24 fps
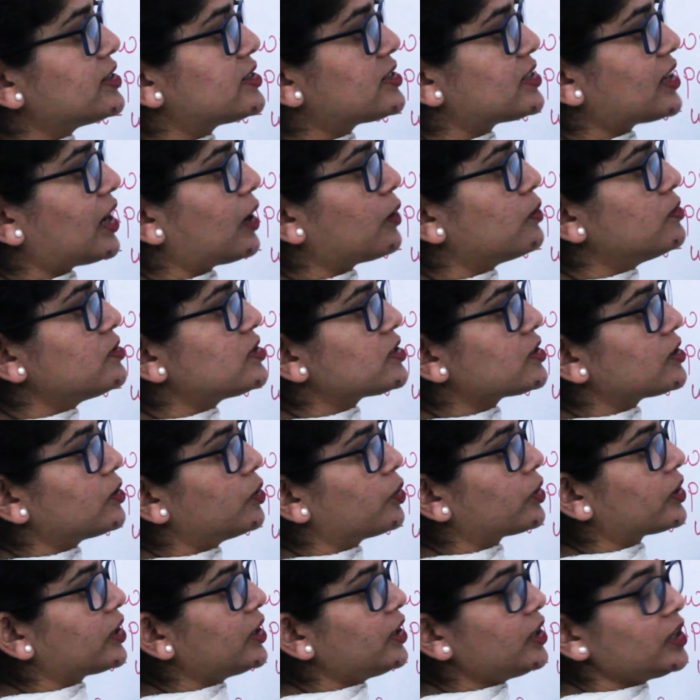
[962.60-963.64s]
sounds,
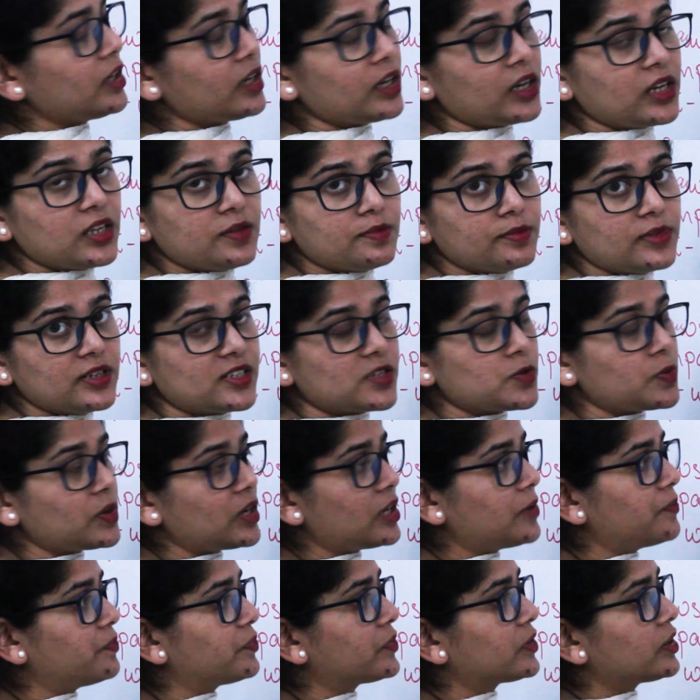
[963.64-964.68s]
okay, in
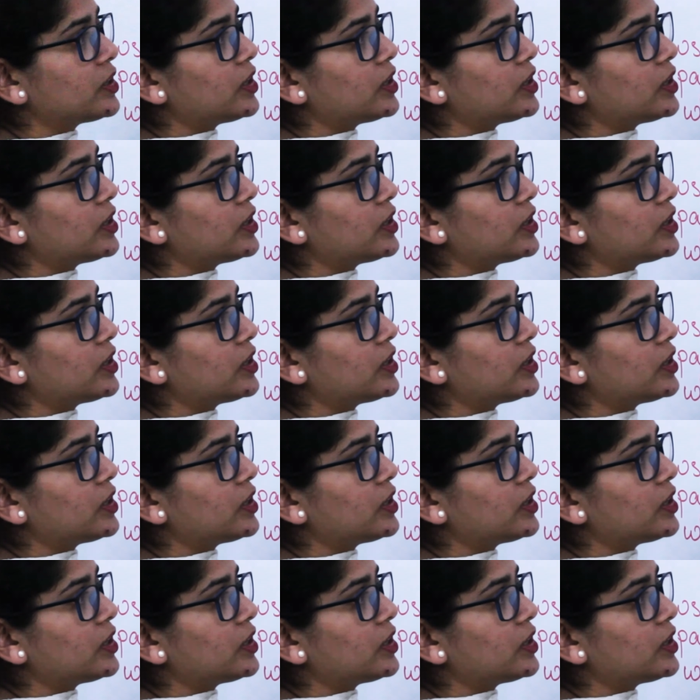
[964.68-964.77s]
between.